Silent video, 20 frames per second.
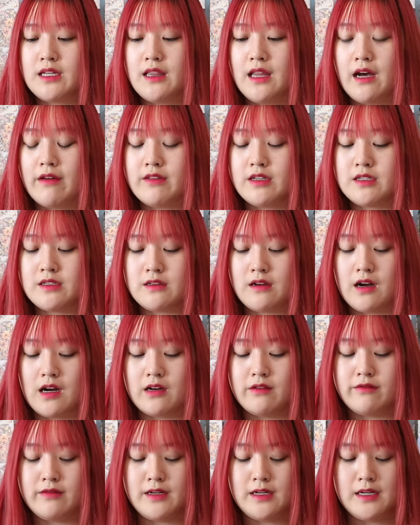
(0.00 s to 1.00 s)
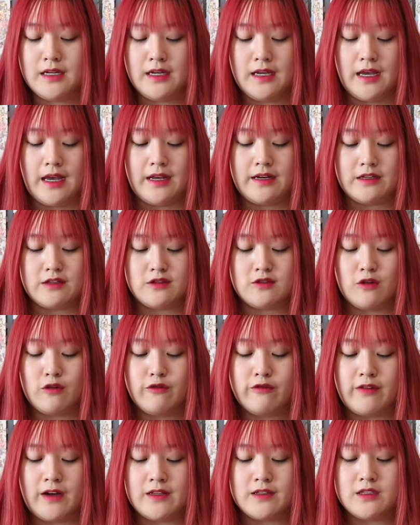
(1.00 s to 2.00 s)
love this scarf and it's so
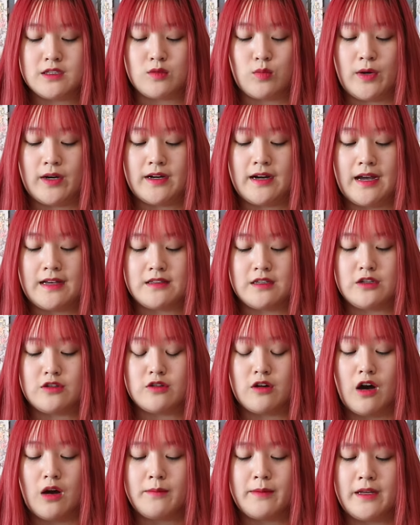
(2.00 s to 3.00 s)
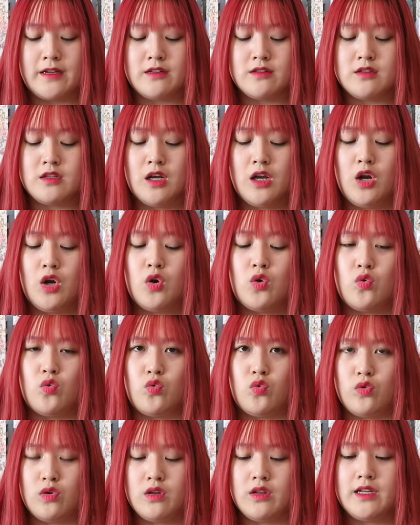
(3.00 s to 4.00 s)
fun to wear as a top and it's
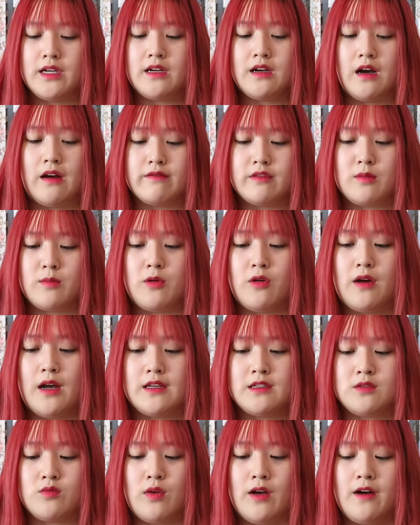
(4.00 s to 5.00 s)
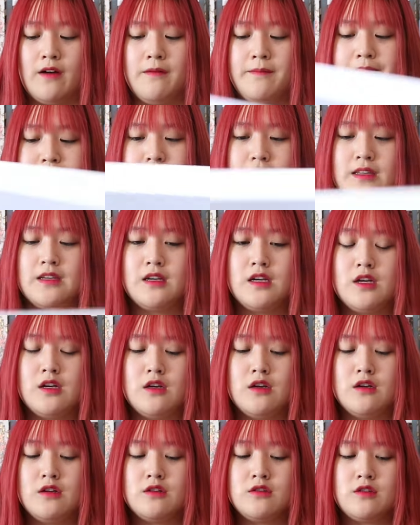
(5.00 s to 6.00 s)
really comfortable as well.
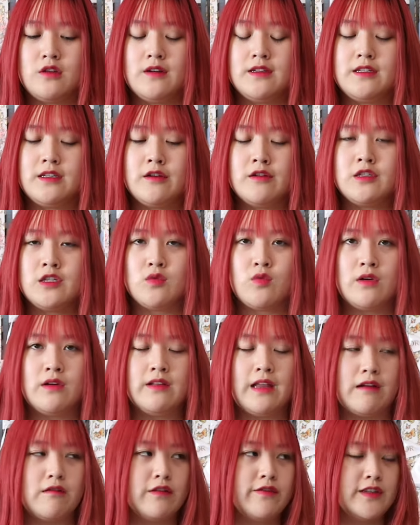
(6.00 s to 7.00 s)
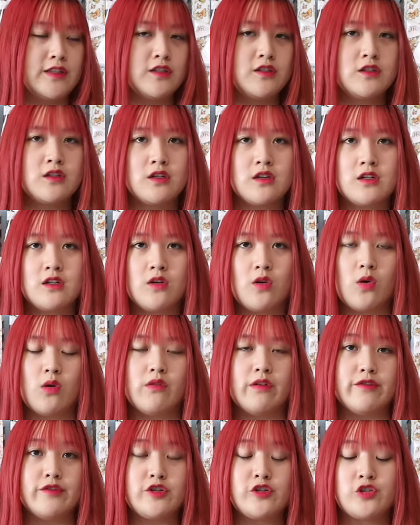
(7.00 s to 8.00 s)
So it's cute to wear like with a skirt or
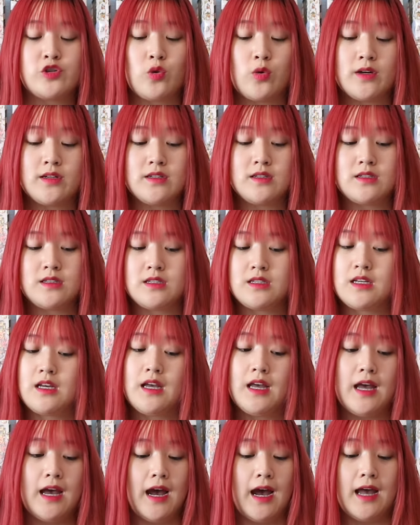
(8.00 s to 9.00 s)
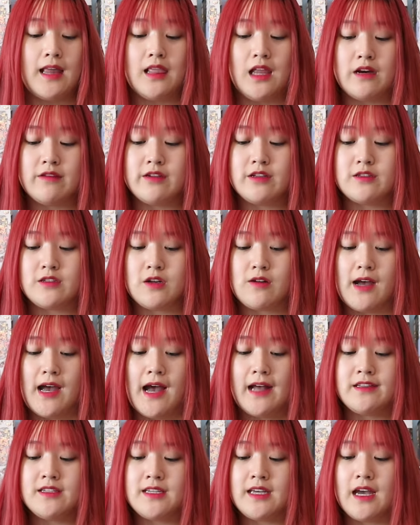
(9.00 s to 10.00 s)
with shorts. I love it. So I
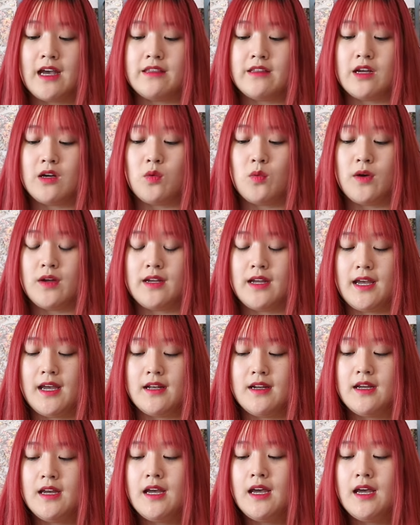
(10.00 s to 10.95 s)
had to get another one and